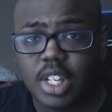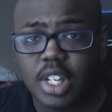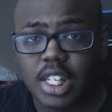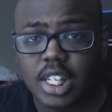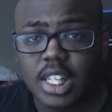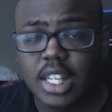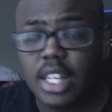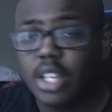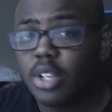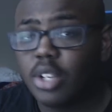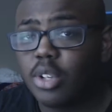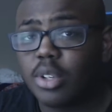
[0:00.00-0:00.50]

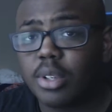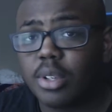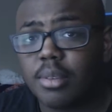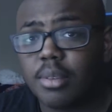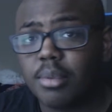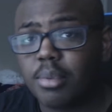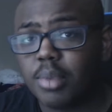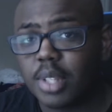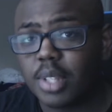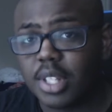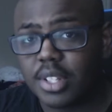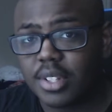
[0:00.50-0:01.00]
to
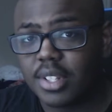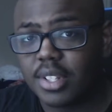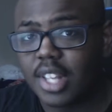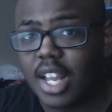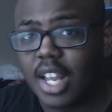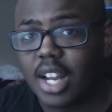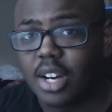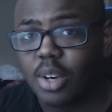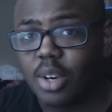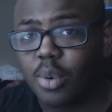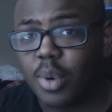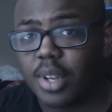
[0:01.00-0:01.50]
kill. This
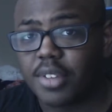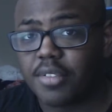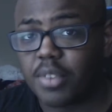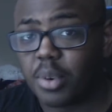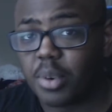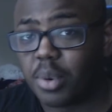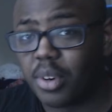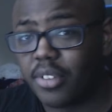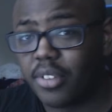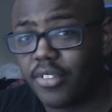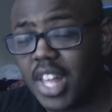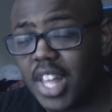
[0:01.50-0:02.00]
is not a
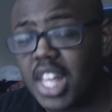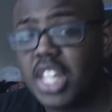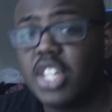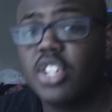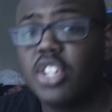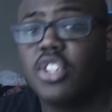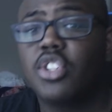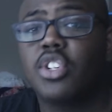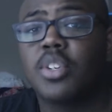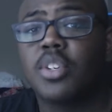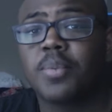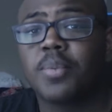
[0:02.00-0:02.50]
quest for
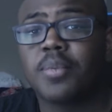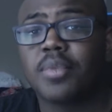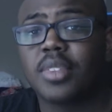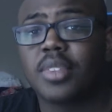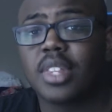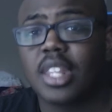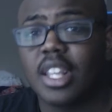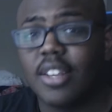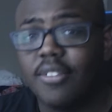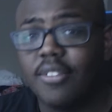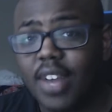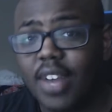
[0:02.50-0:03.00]
revenge.
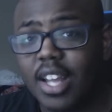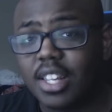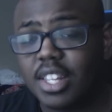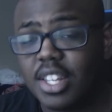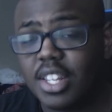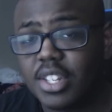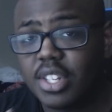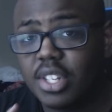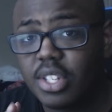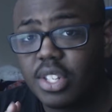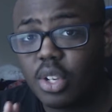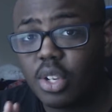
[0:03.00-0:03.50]
In
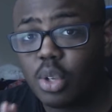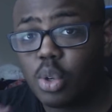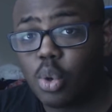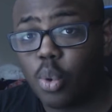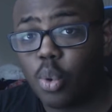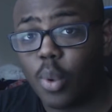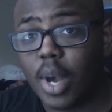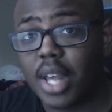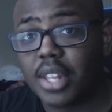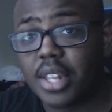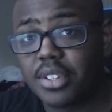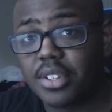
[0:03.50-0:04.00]
fact, this is a
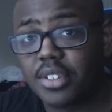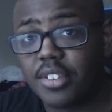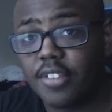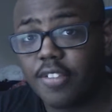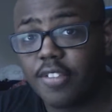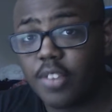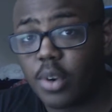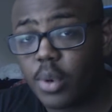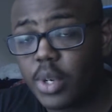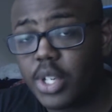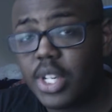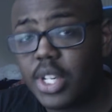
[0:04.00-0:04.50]

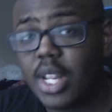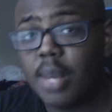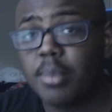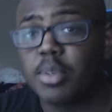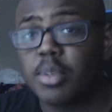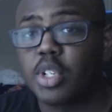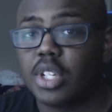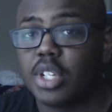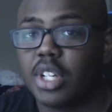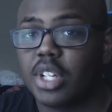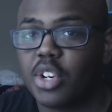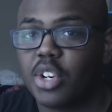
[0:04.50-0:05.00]
quest for
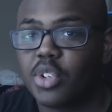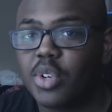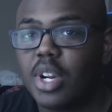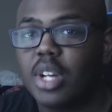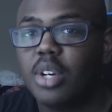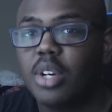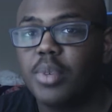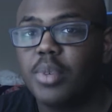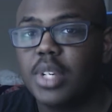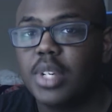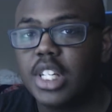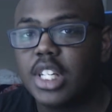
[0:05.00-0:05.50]
redemption. They're
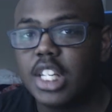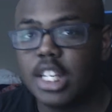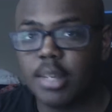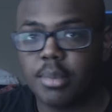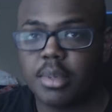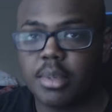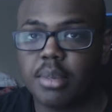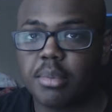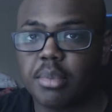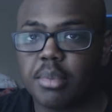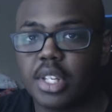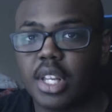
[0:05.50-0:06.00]
trying to
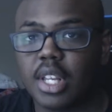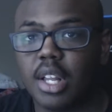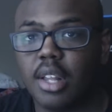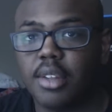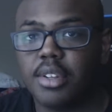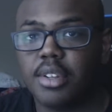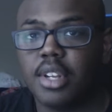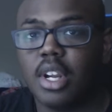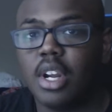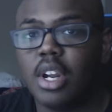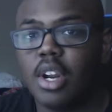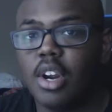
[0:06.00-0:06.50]
redeem
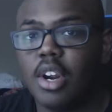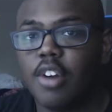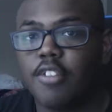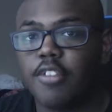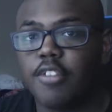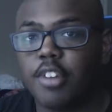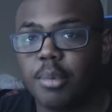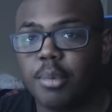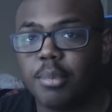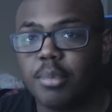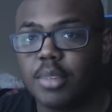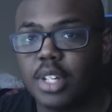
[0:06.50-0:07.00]
themselves
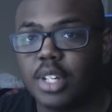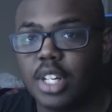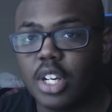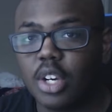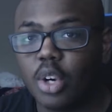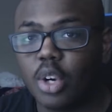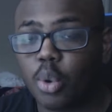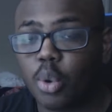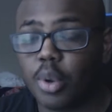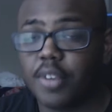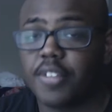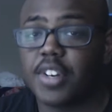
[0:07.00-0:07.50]
from
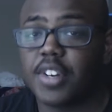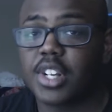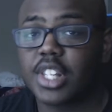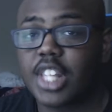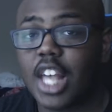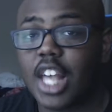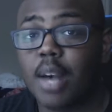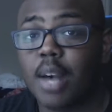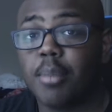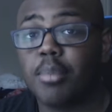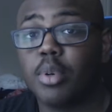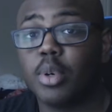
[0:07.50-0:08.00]
the
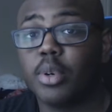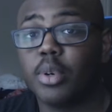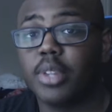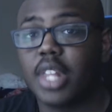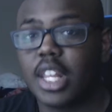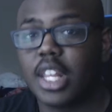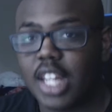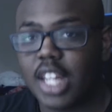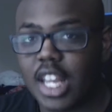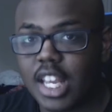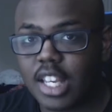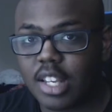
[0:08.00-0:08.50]
horrific
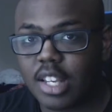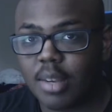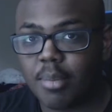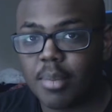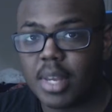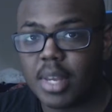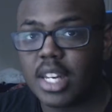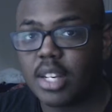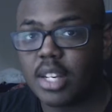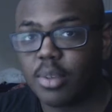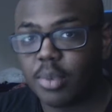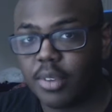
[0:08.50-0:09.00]
taboo that they
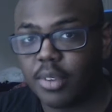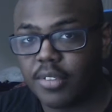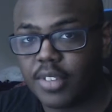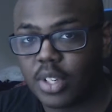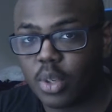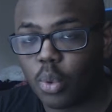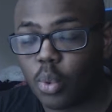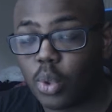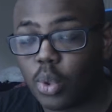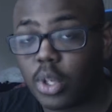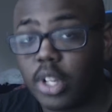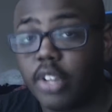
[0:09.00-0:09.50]
committed
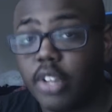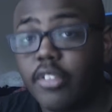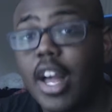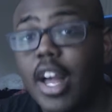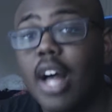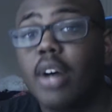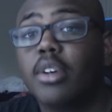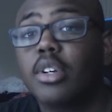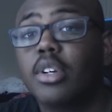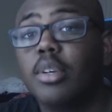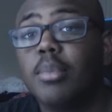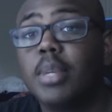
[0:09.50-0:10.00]
within the world
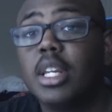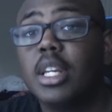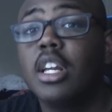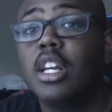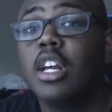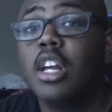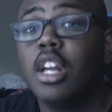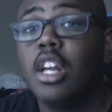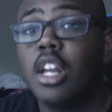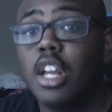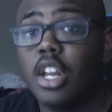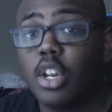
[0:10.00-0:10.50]
of
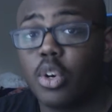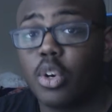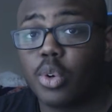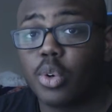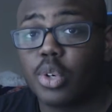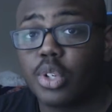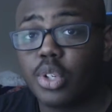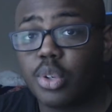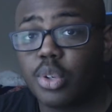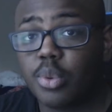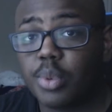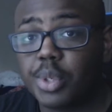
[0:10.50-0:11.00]
alchemy in
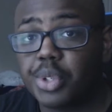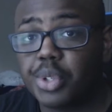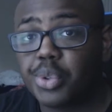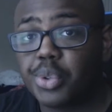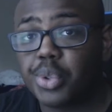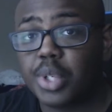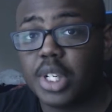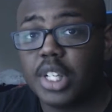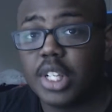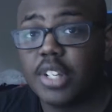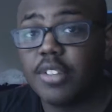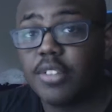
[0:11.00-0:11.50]
order to
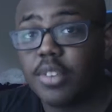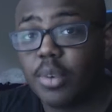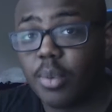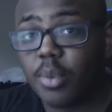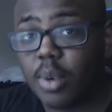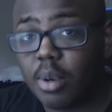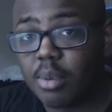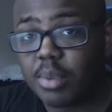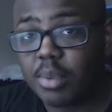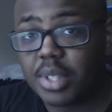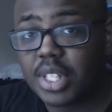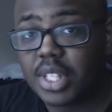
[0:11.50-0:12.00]
retrieve
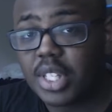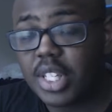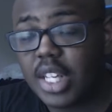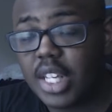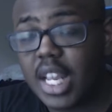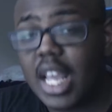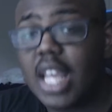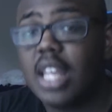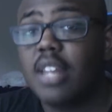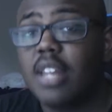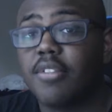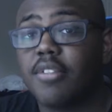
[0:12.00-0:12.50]
what was
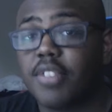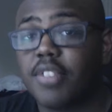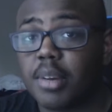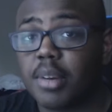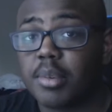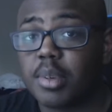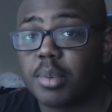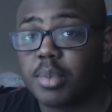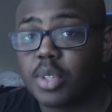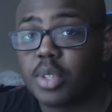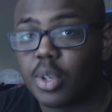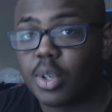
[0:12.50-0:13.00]
taken
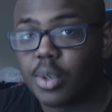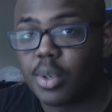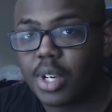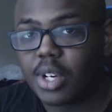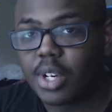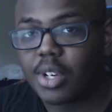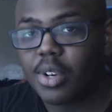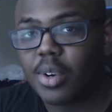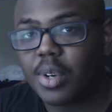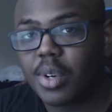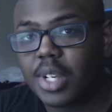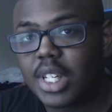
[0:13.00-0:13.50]
from them. So
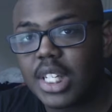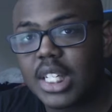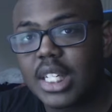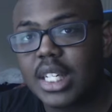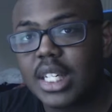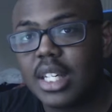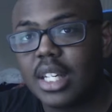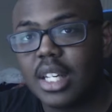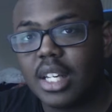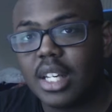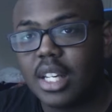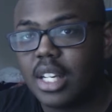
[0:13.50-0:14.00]
they're going
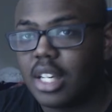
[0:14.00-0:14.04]
to,